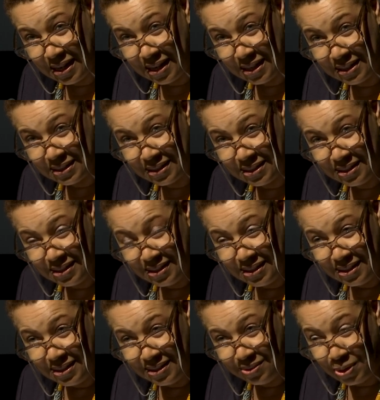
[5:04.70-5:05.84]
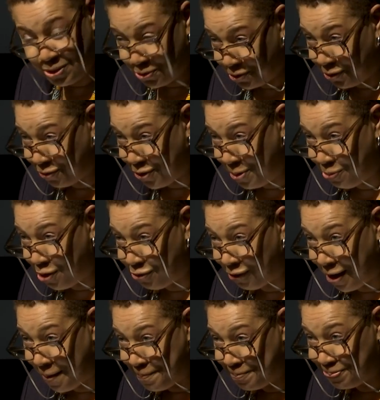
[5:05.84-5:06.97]
uh, went to their film
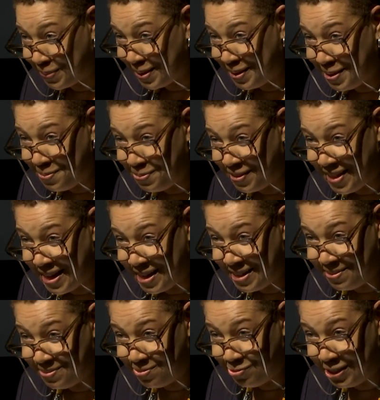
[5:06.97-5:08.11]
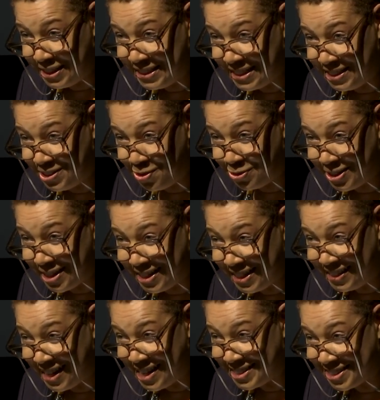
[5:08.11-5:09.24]
program, but they really didn't go to any
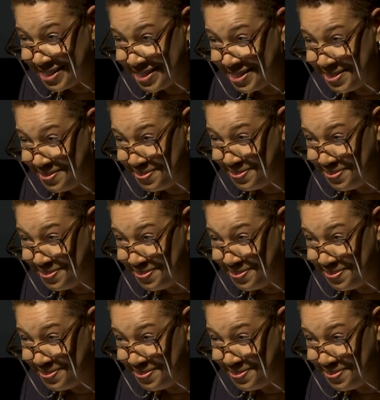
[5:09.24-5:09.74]
classes.